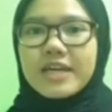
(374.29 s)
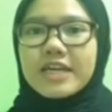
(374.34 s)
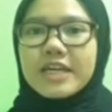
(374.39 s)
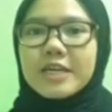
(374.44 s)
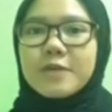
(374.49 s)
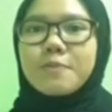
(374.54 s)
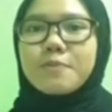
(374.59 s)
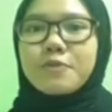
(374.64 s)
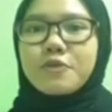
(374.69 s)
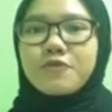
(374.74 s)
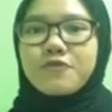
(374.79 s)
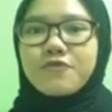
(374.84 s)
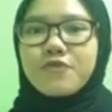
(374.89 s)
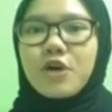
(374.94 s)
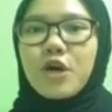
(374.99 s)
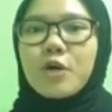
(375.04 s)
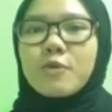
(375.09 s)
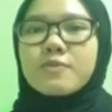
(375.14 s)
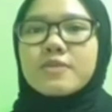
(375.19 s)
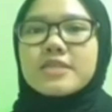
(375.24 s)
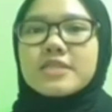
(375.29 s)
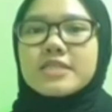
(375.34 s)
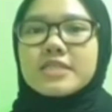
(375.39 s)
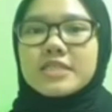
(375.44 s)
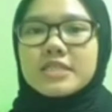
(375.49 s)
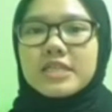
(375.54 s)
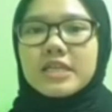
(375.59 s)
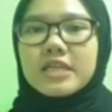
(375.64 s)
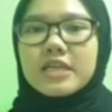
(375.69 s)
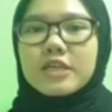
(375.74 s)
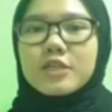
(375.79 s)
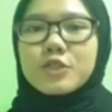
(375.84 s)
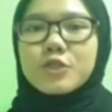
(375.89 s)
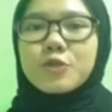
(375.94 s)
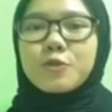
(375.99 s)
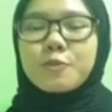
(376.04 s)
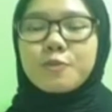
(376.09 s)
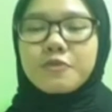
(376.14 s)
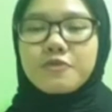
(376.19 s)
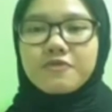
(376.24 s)
He performed strict
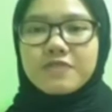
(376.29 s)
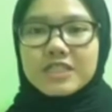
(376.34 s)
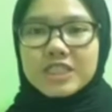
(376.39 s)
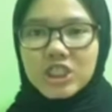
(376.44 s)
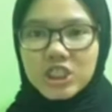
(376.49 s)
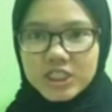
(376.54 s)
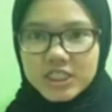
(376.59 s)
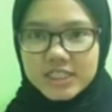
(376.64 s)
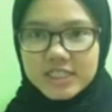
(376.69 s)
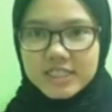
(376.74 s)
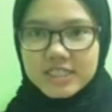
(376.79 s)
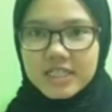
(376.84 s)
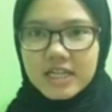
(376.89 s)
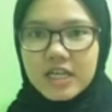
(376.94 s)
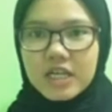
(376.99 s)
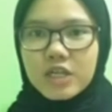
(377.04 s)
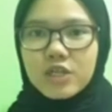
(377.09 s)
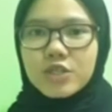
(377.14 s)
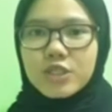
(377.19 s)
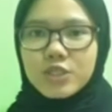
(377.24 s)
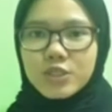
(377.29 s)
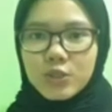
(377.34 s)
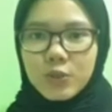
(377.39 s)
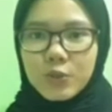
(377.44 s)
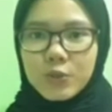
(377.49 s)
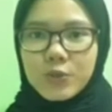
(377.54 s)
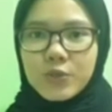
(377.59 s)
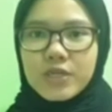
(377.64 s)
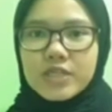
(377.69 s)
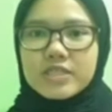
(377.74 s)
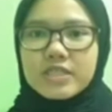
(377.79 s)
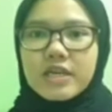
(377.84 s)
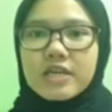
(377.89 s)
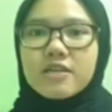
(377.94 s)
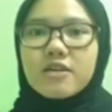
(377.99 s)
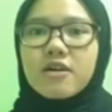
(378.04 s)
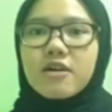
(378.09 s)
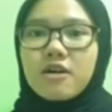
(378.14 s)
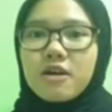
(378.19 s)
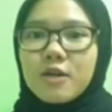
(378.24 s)
supervision so that
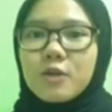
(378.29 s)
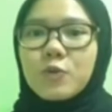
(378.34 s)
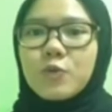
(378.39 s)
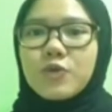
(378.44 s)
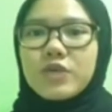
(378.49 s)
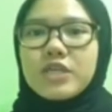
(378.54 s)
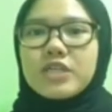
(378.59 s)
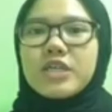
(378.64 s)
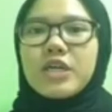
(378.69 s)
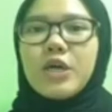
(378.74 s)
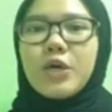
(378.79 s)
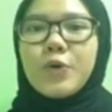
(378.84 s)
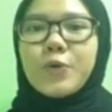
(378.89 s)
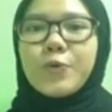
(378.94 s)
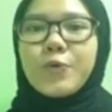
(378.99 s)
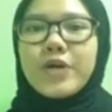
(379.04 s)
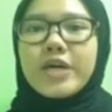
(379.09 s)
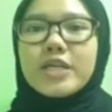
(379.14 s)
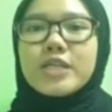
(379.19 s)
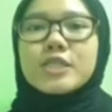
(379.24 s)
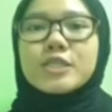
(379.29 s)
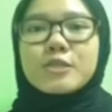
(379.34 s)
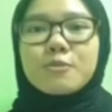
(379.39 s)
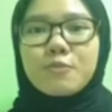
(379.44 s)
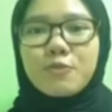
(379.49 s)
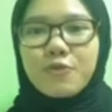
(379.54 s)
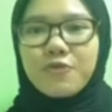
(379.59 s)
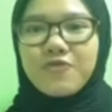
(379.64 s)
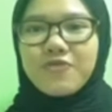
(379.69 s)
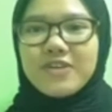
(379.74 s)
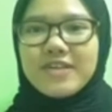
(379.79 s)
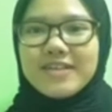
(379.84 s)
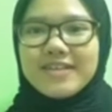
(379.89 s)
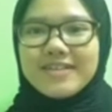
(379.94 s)
all work went smoothly.